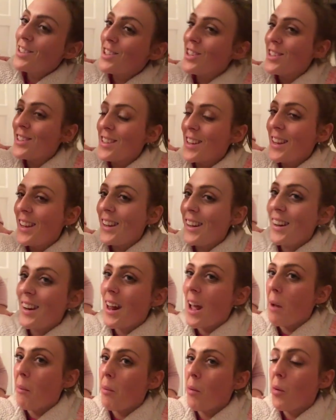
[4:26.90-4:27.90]
eating an
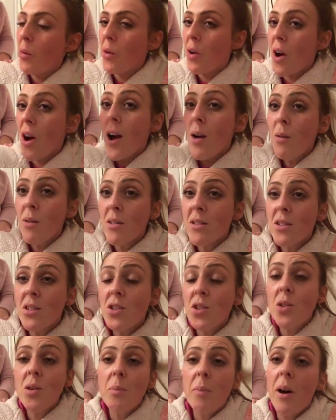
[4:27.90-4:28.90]
apple. Kai wants to
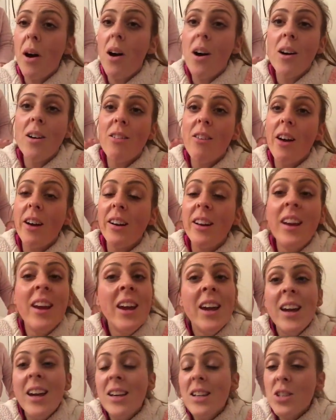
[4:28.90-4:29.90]
do a park run.
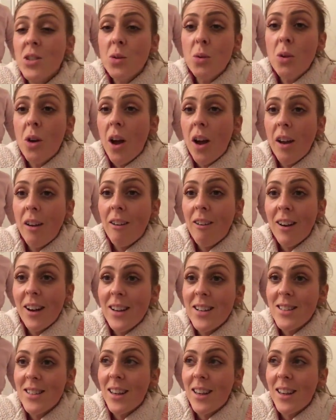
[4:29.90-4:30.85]
It's all going crazy